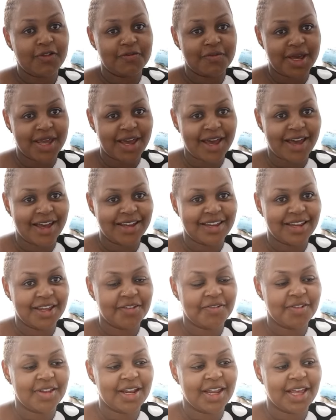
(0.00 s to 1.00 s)
of my heart, I
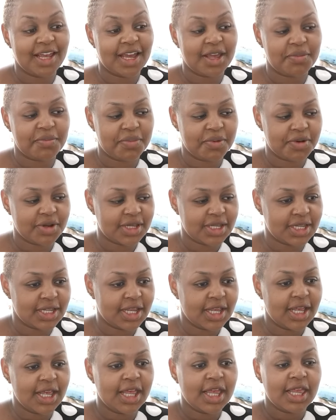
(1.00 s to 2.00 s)
feel like I bought
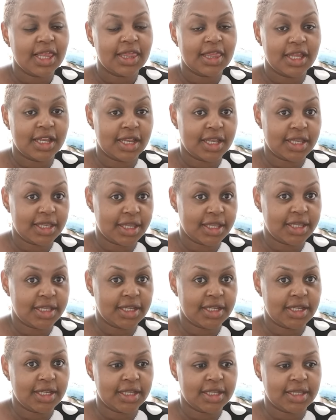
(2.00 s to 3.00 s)
the
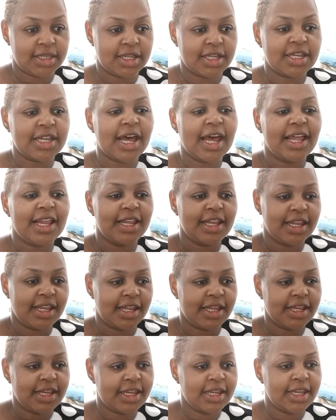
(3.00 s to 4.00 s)
necessities that I
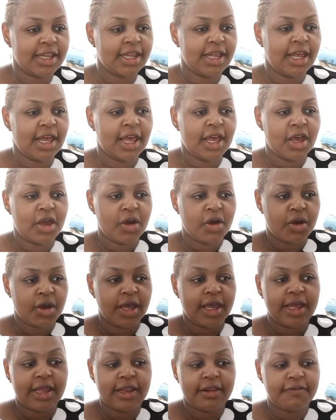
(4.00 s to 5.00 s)
need.
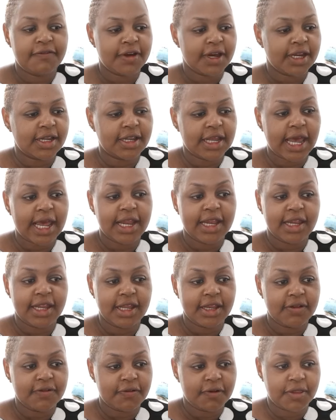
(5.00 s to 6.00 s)
In fact, I
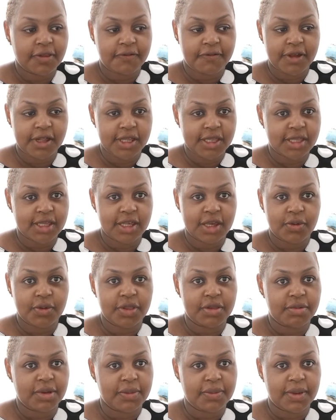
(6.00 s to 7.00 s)
need for the first year
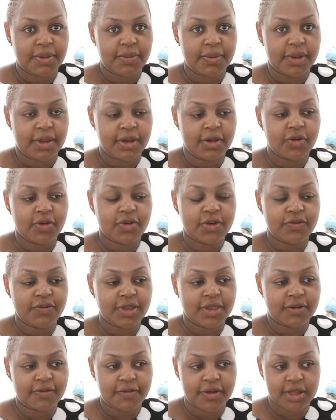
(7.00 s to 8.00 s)
with my baby, not even
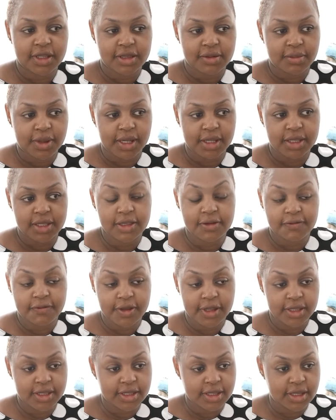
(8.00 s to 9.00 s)
the first month, the
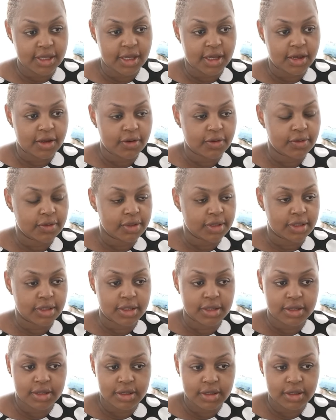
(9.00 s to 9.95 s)
first year, because